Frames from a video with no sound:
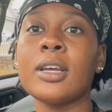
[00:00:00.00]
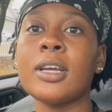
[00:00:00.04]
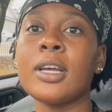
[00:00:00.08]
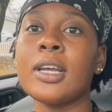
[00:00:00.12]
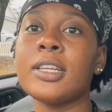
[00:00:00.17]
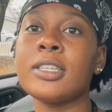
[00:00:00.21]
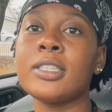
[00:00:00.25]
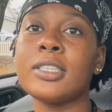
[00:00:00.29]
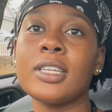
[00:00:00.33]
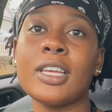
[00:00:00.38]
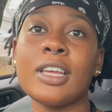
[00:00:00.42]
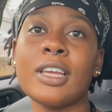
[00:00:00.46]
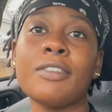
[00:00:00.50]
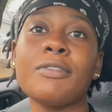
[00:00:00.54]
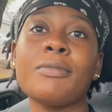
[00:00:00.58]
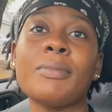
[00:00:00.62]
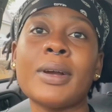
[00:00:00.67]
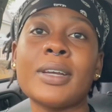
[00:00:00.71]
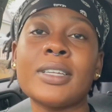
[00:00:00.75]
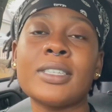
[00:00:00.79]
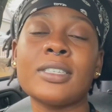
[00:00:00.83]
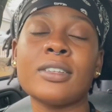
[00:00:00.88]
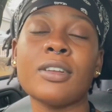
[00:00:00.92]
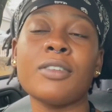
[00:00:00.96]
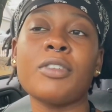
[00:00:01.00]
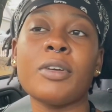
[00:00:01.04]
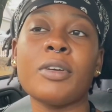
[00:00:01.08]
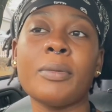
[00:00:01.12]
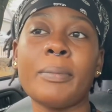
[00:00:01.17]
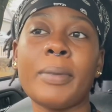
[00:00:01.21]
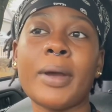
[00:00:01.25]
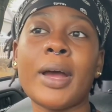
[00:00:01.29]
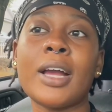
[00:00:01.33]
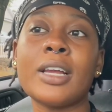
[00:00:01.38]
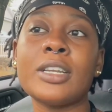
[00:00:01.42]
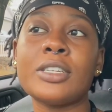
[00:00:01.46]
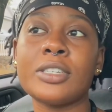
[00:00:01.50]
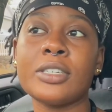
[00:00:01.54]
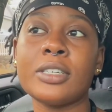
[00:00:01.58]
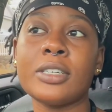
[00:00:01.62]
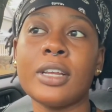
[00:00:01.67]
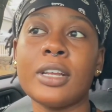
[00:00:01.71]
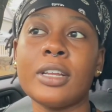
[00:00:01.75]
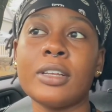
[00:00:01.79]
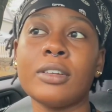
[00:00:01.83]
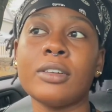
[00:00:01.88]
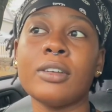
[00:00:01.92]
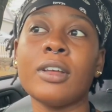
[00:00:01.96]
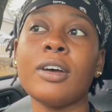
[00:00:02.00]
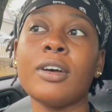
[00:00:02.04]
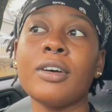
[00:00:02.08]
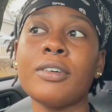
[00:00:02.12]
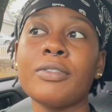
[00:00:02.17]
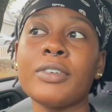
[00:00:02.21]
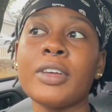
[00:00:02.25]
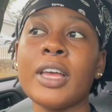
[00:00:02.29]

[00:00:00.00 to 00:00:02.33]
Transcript: It's to give myself compassion and love